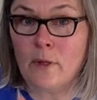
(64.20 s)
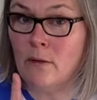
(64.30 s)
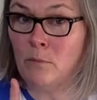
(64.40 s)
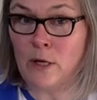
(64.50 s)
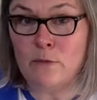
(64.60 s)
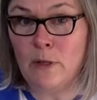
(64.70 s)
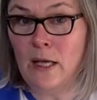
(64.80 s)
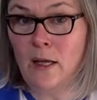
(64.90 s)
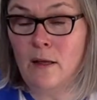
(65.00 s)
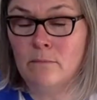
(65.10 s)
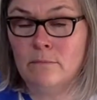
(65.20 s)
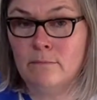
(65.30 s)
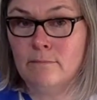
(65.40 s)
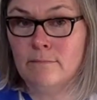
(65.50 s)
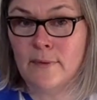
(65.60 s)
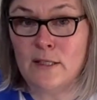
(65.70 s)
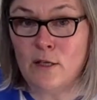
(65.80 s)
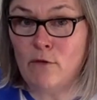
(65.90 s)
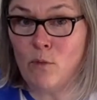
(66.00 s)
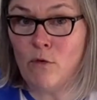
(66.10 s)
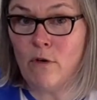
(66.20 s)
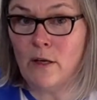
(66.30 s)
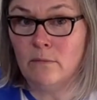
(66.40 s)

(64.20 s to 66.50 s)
press play, see if you were right.